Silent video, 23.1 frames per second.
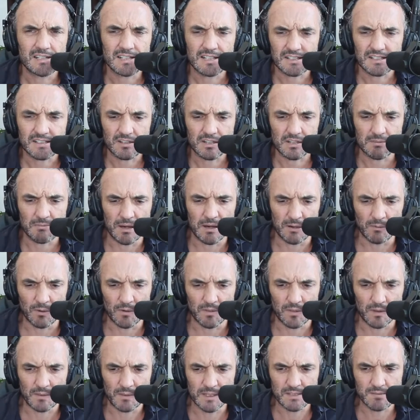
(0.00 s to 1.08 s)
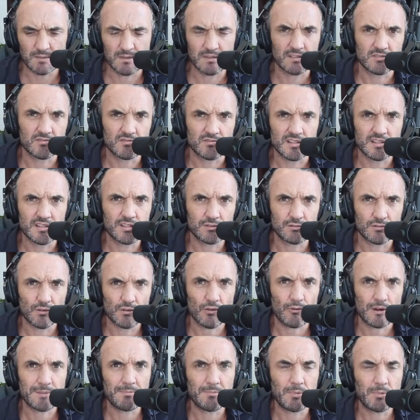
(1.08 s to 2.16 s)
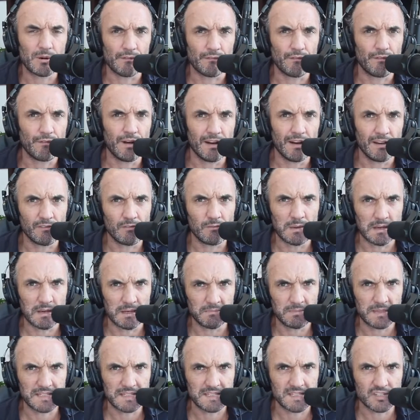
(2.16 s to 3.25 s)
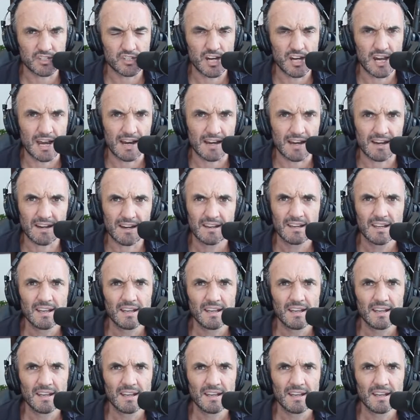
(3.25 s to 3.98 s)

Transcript: So you might want the ones with the traditional 3.5mm jack.